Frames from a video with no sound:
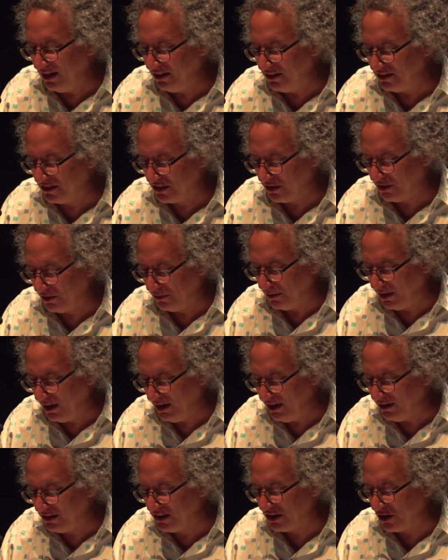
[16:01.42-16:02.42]

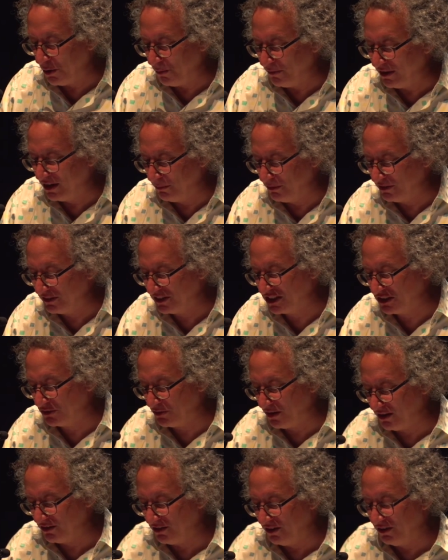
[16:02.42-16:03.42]
interminable
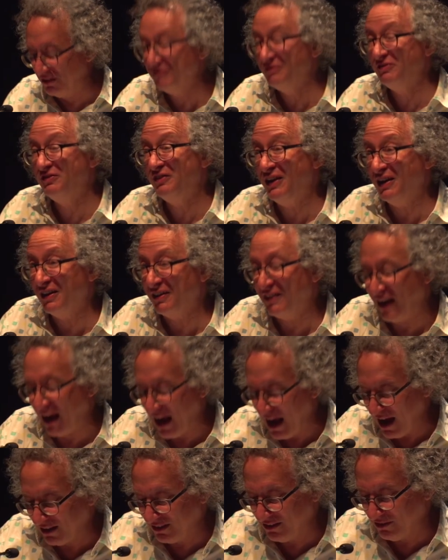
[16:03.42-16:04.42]
struggle via the
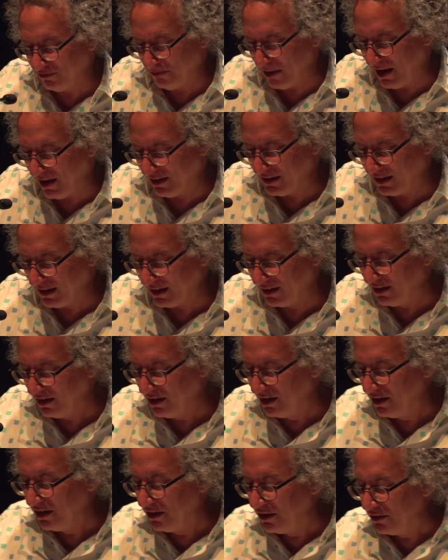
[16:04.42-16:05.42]
act of painting
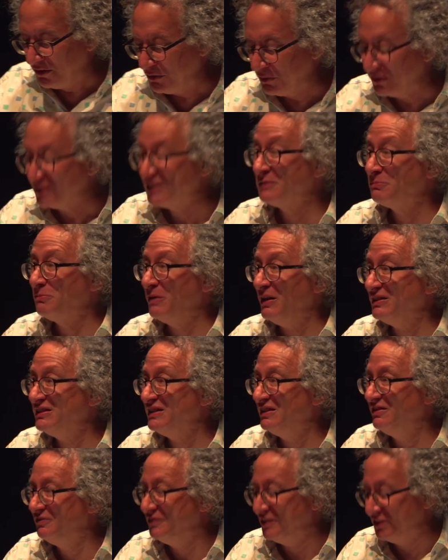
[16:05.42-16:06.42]
to express
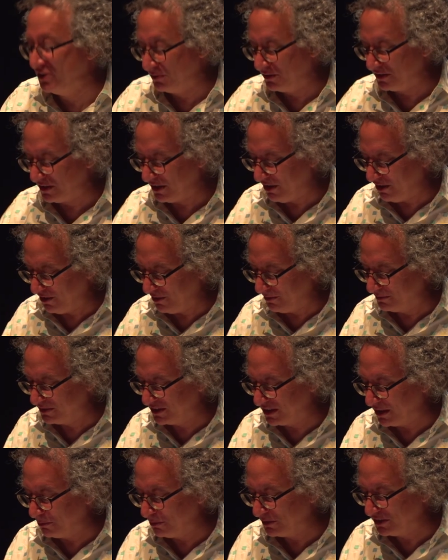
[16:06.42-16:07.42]
in visual
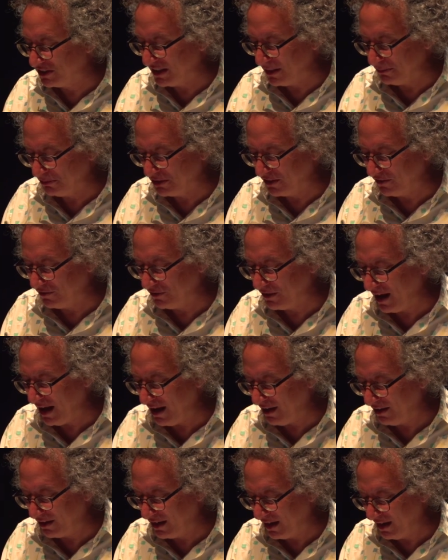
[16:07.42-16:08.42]
terms a perception of
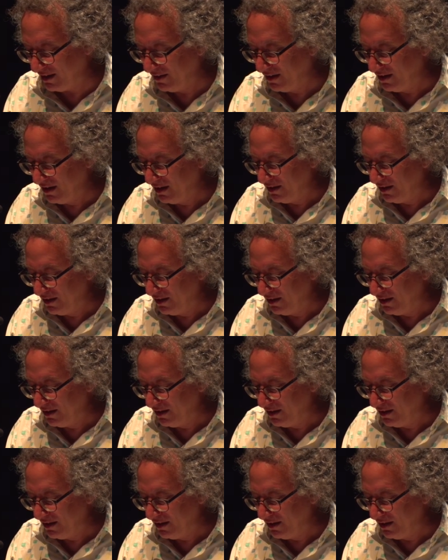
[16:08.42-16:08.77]
reality